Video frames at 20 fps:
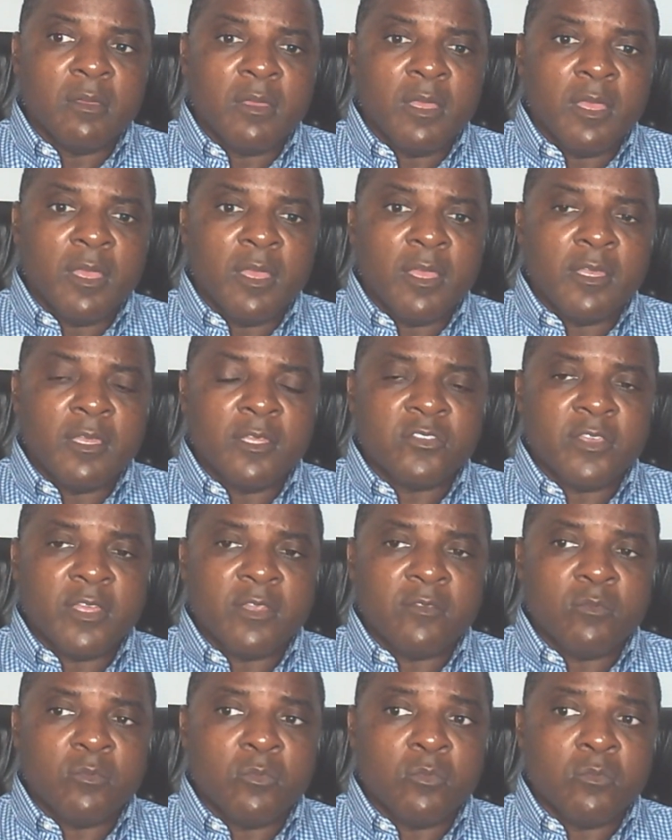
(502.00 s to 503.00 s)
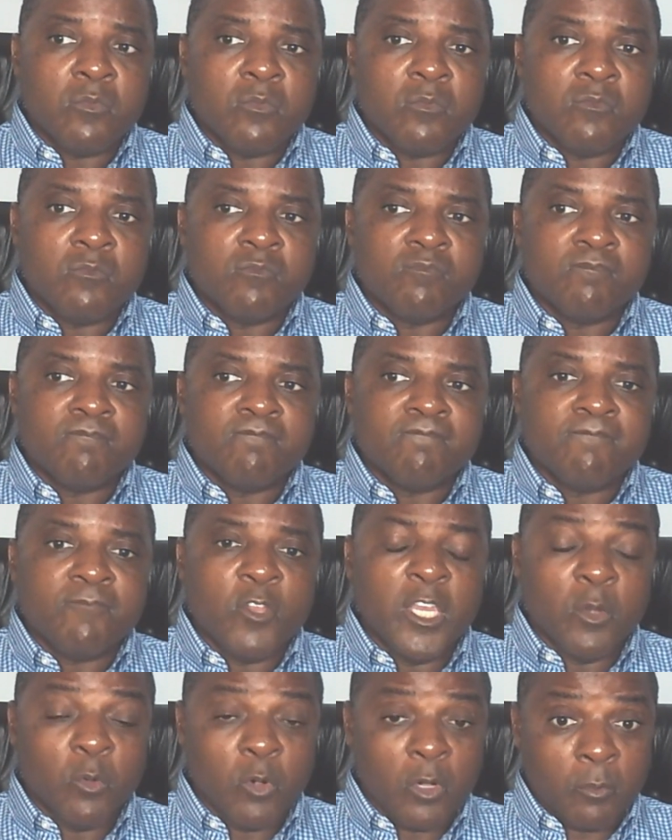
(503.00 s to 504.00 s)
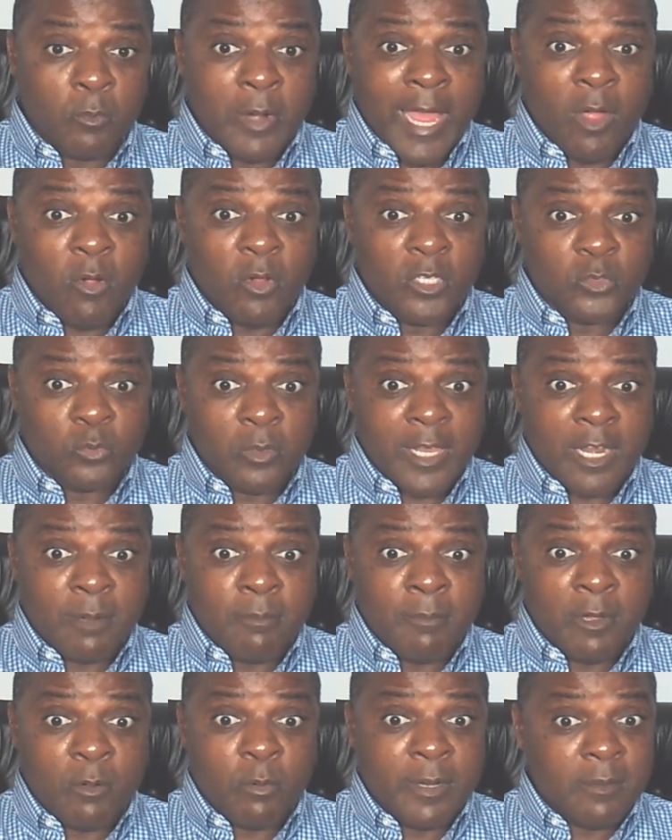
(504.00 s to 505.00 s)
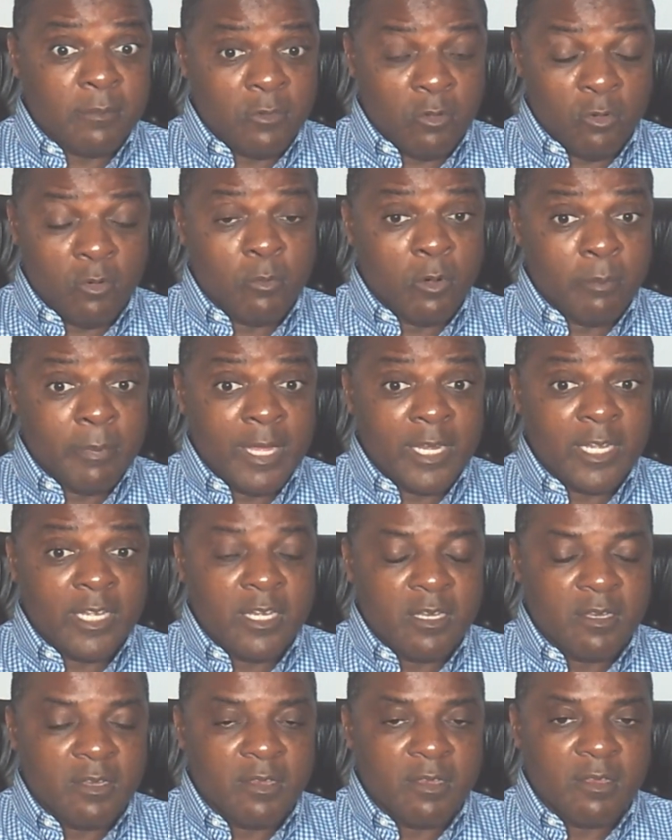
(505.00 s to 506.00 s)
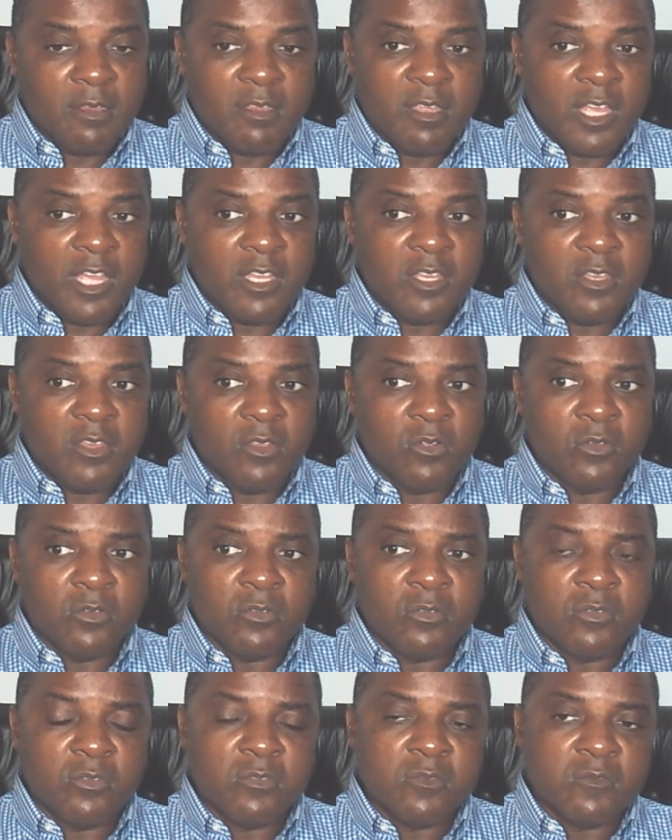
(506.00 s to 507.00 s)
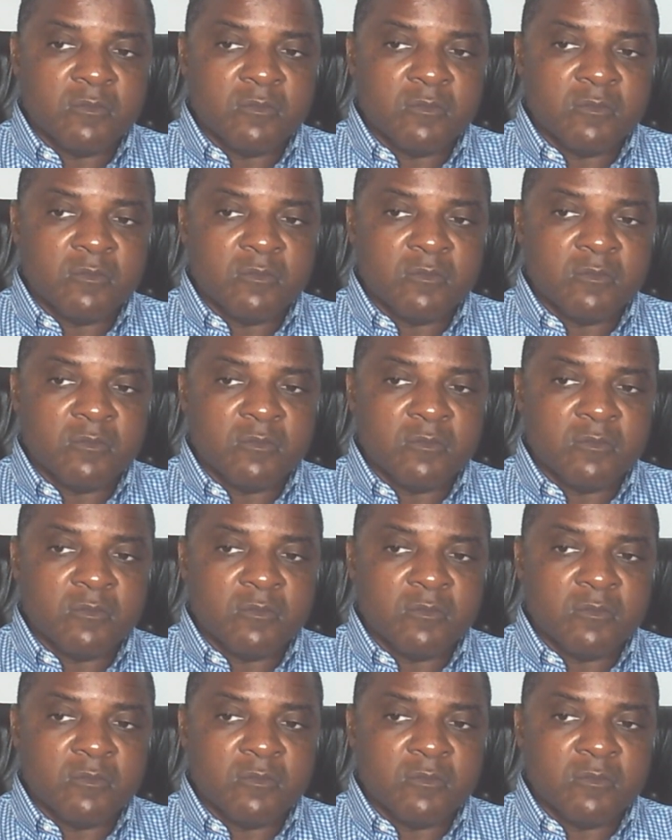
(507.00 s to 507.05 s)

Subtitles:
and he said, you need to work more hours, you want a lot of money, you want more money, and you